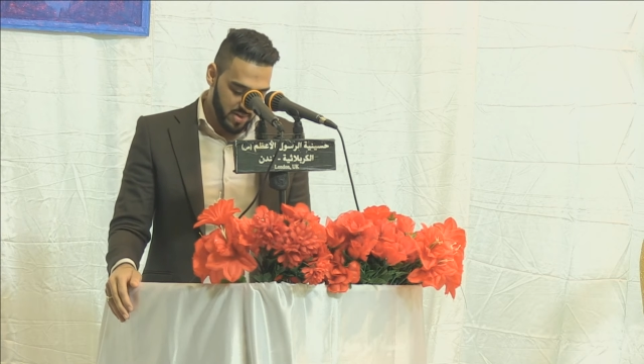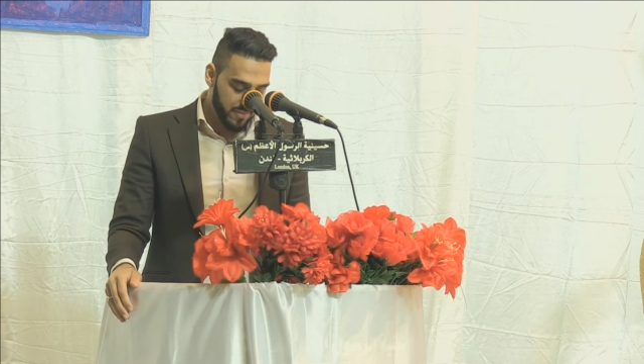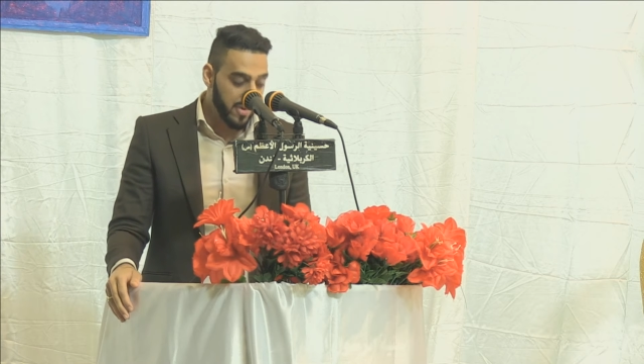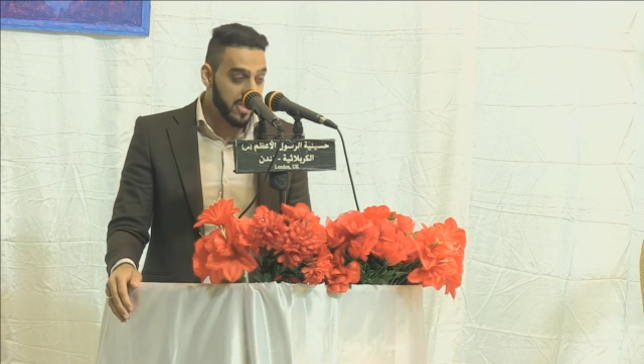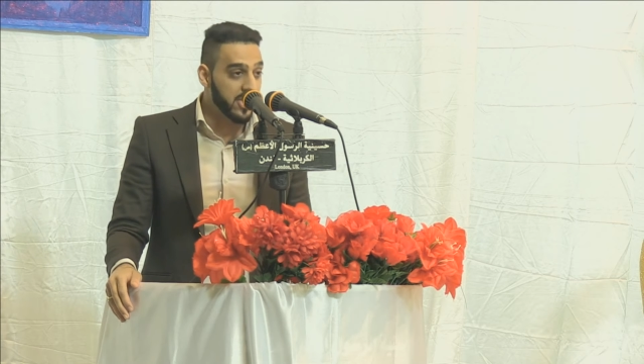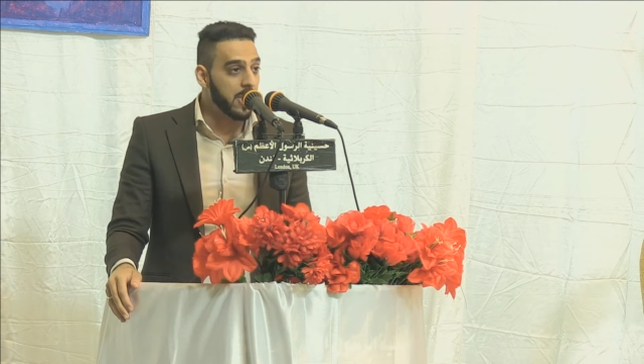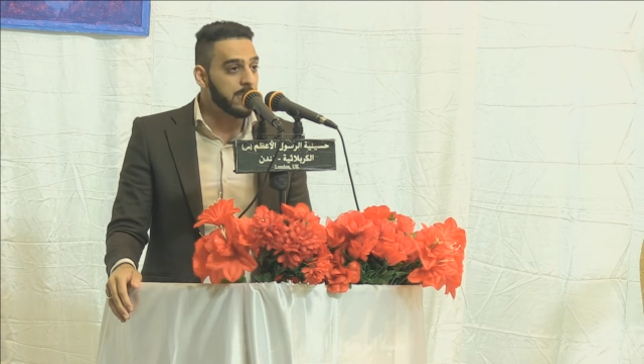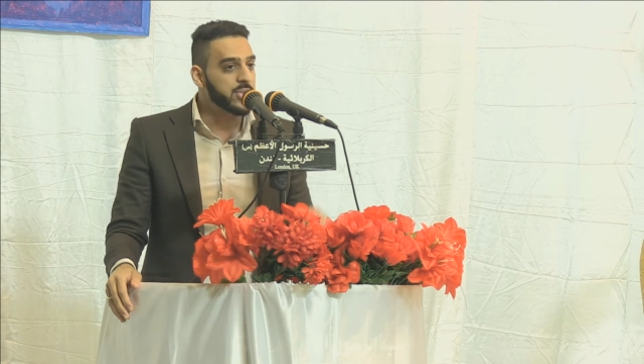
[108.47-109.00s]
for
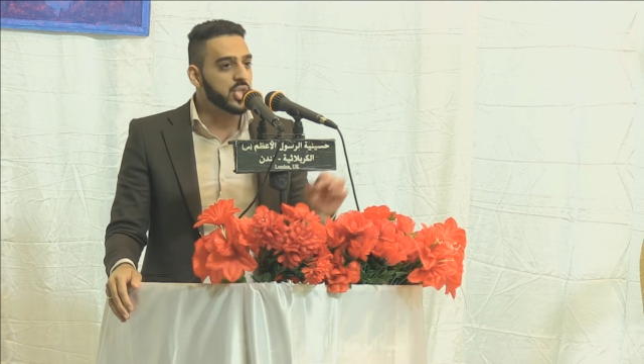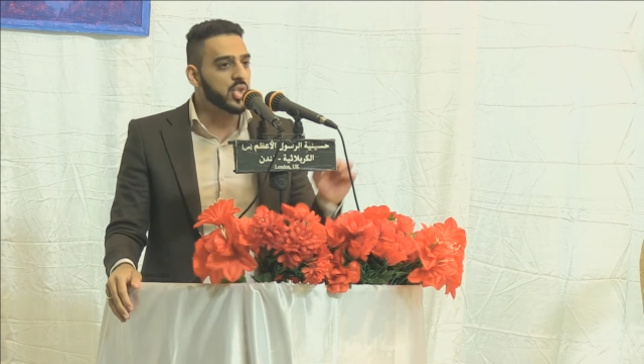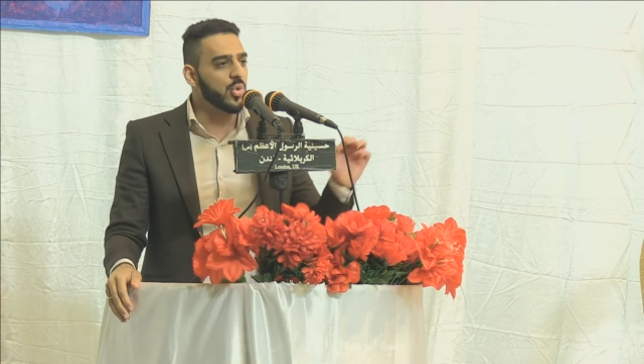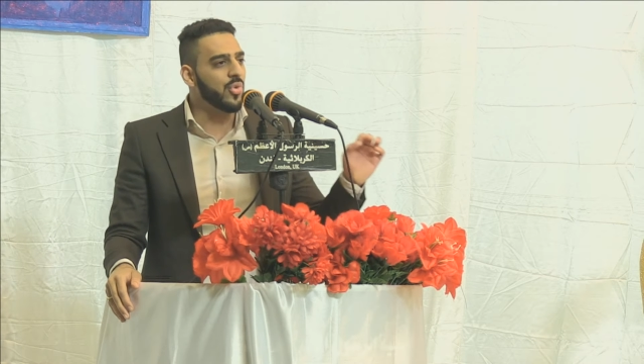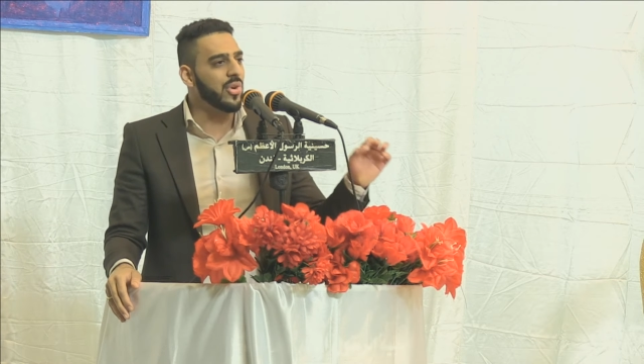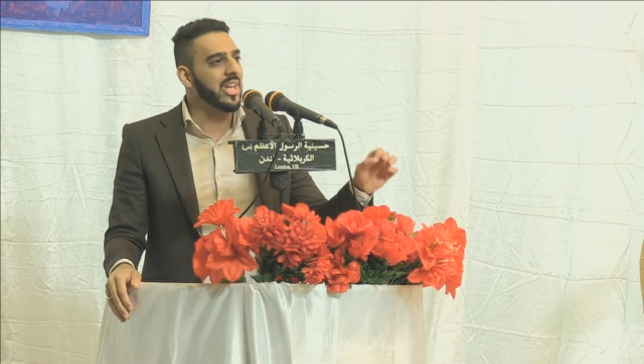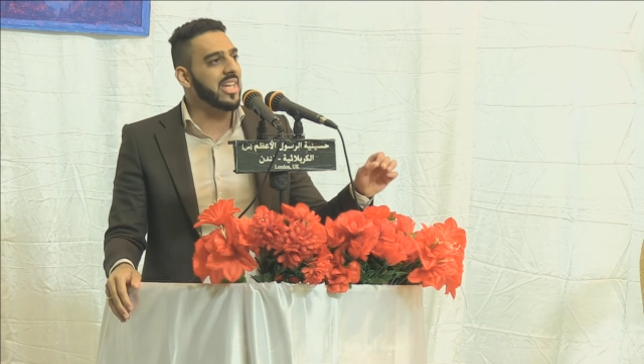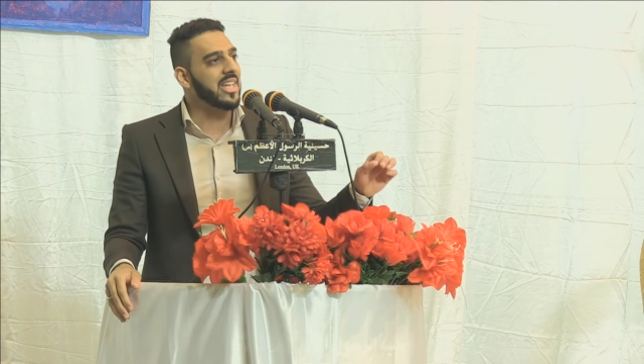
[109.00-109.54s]
them to
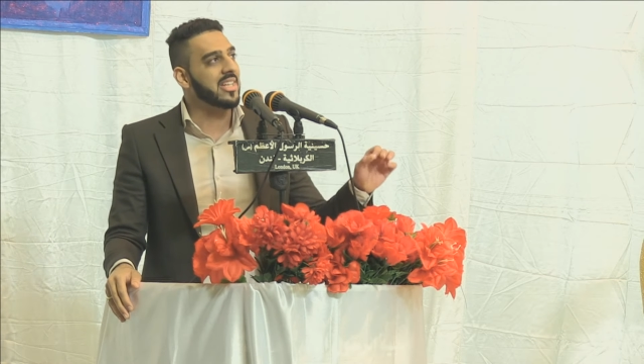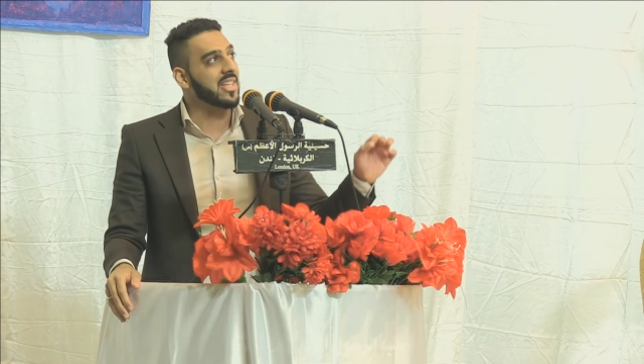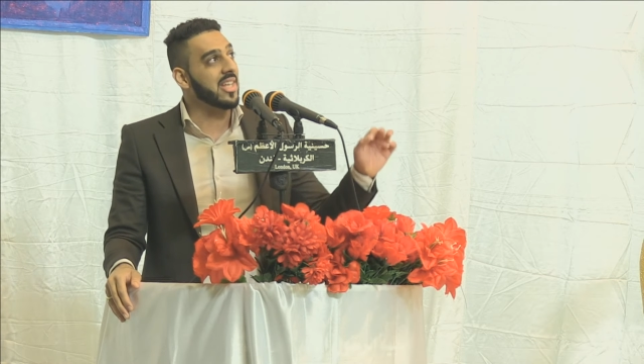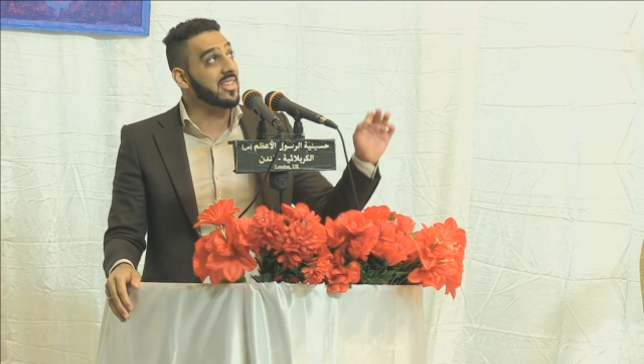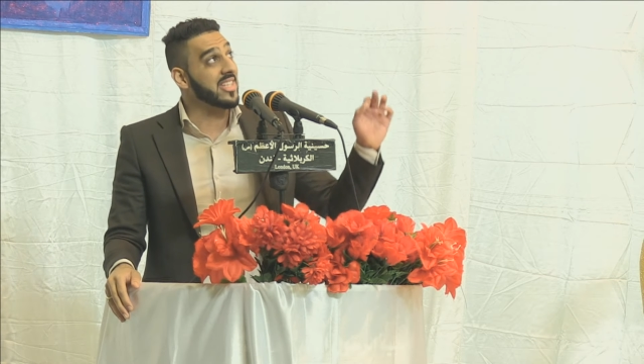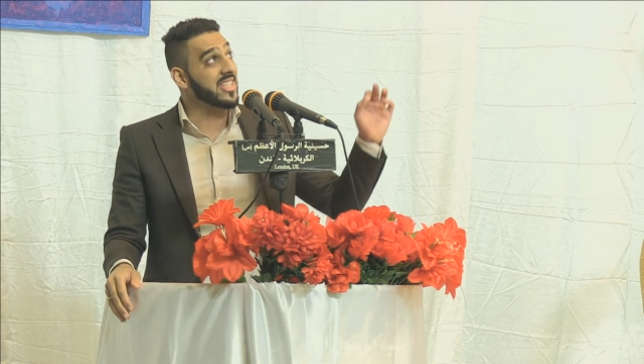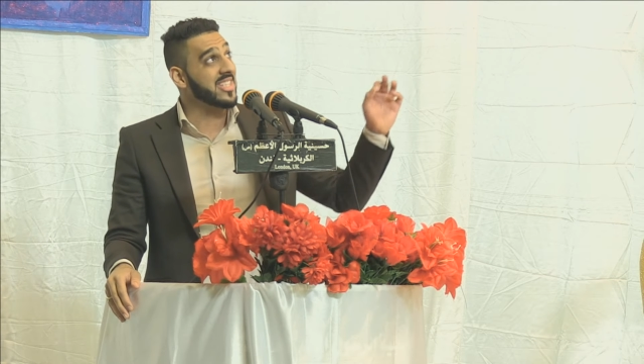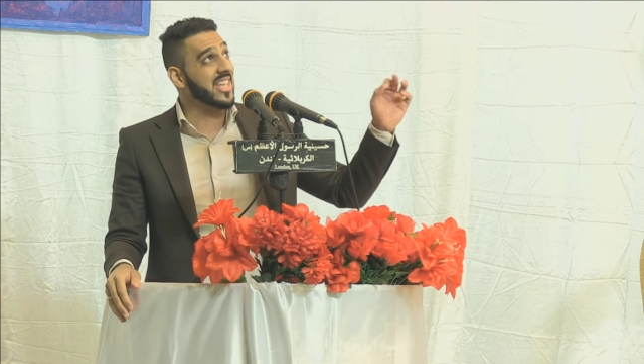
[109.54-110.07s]
read
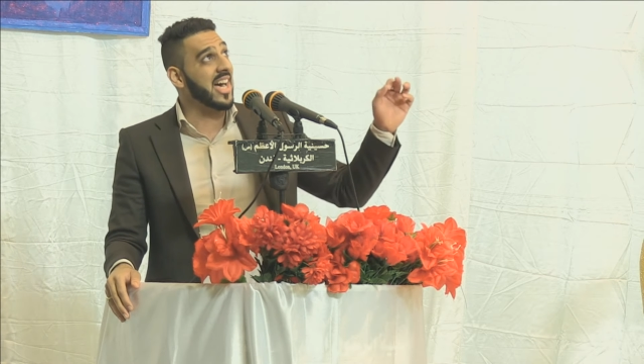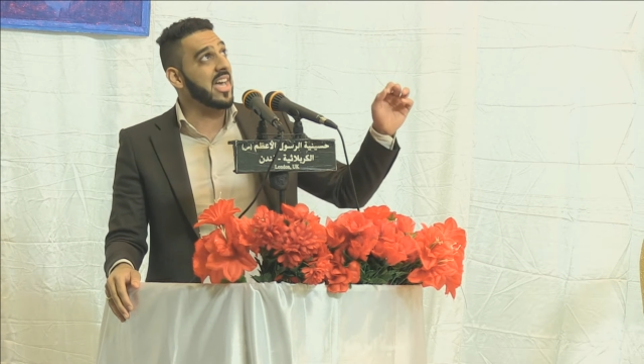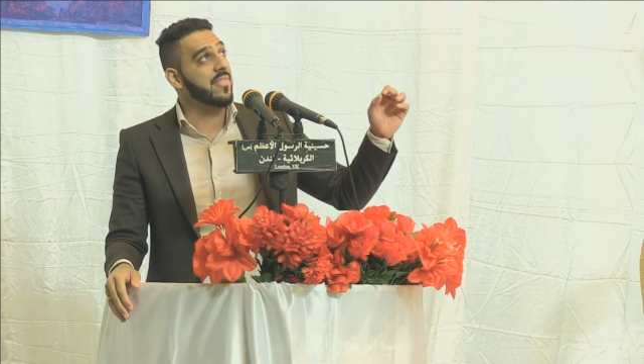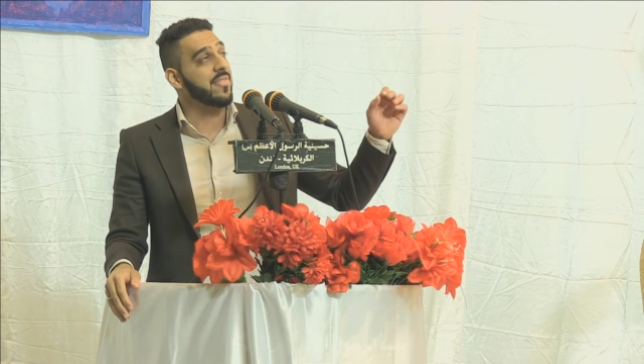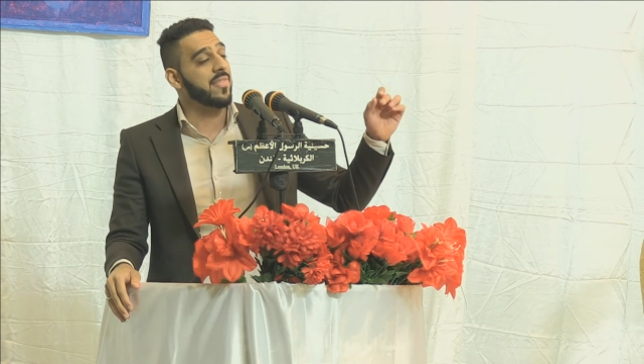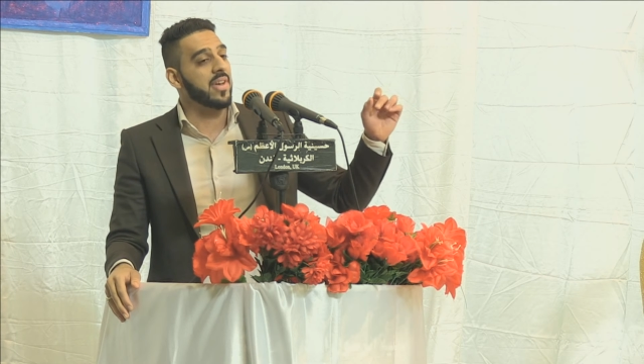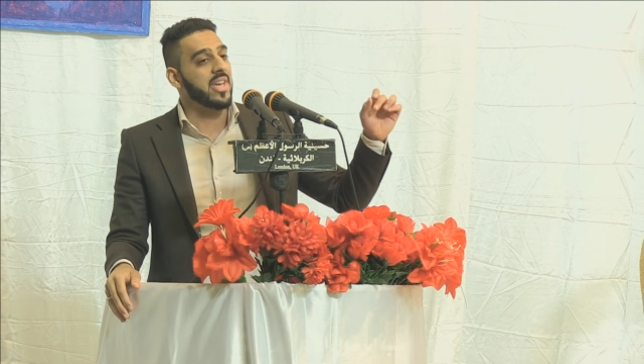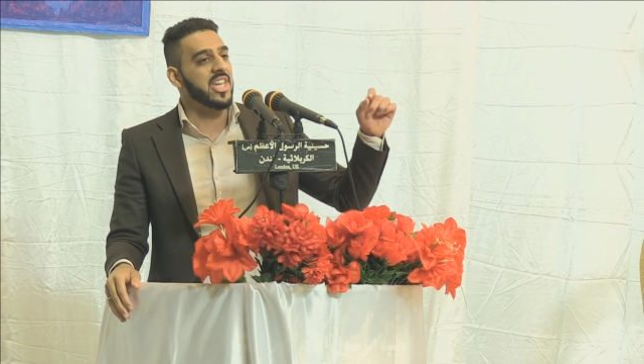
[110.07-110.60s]
and
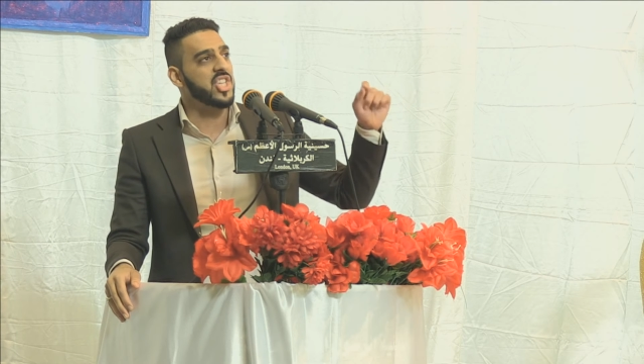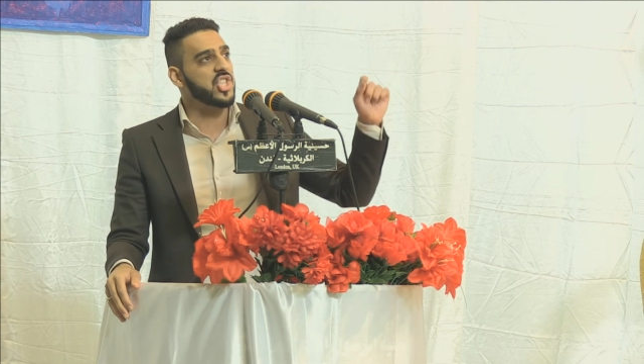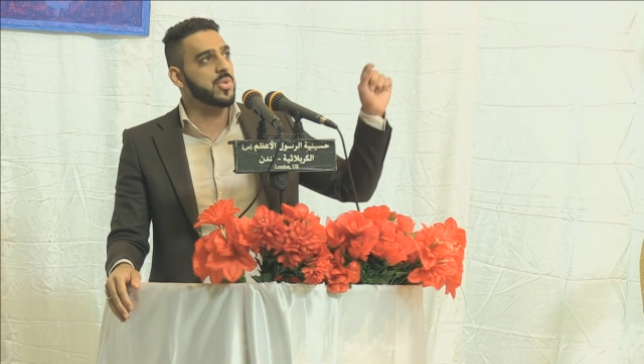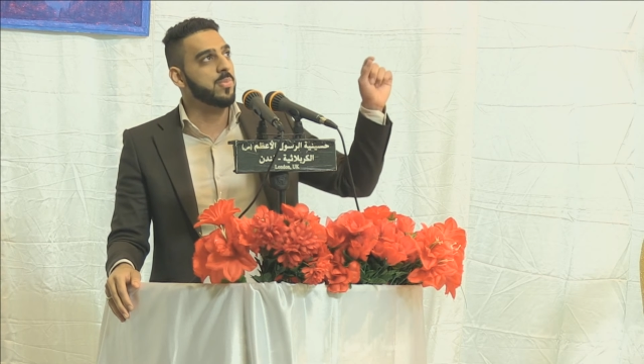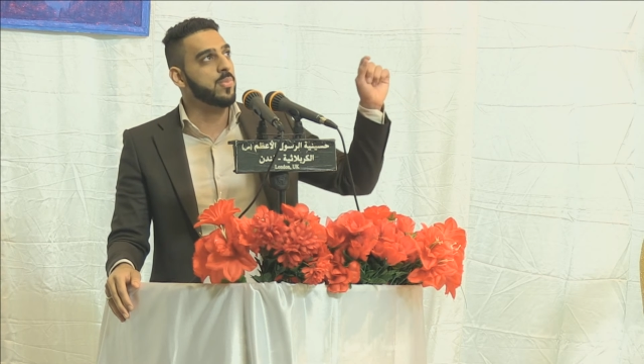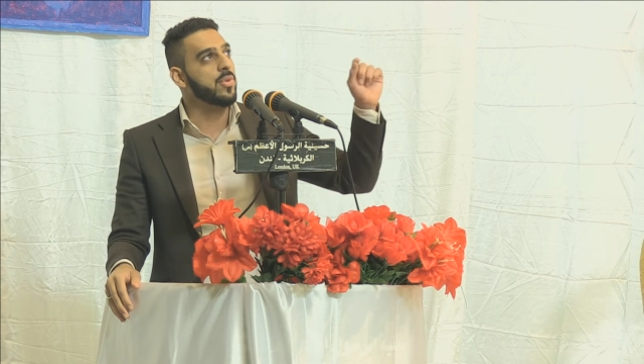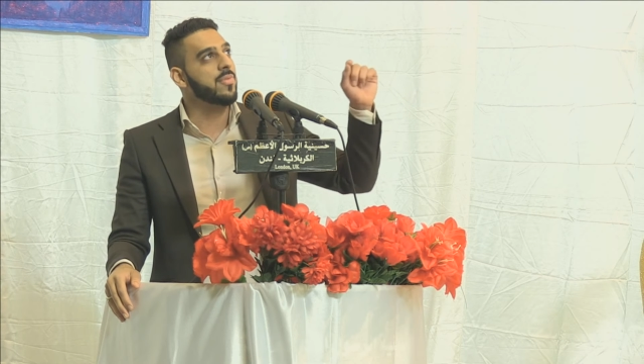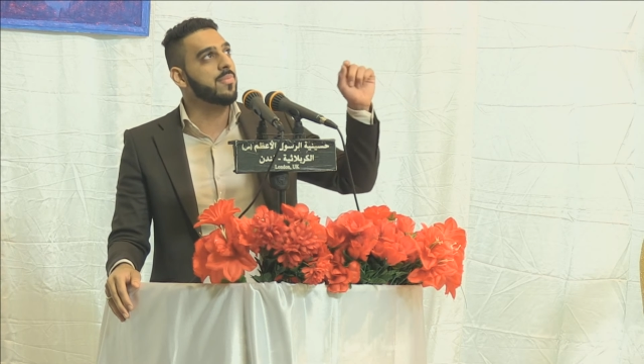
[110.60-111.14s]
decipher each
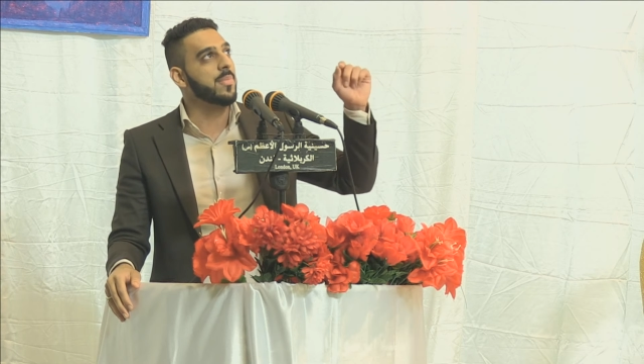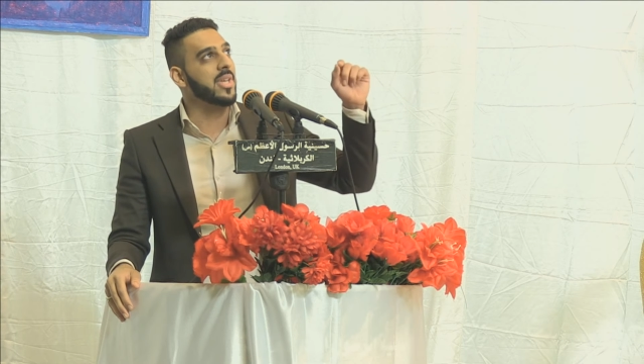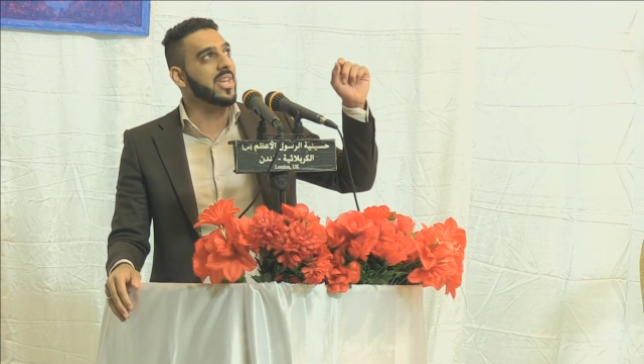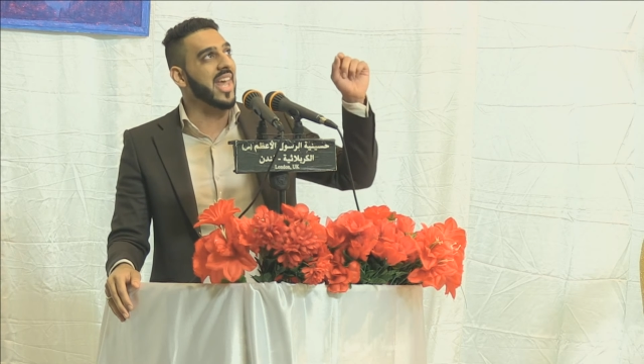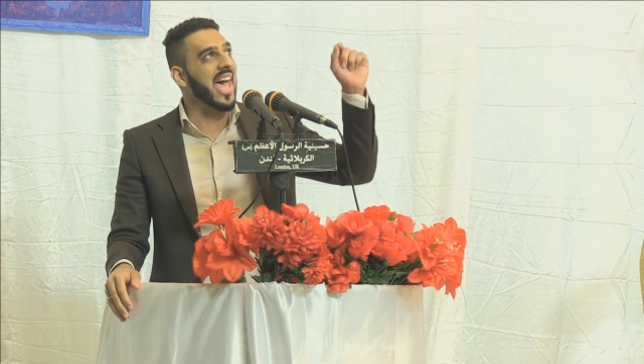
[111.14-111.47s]
movement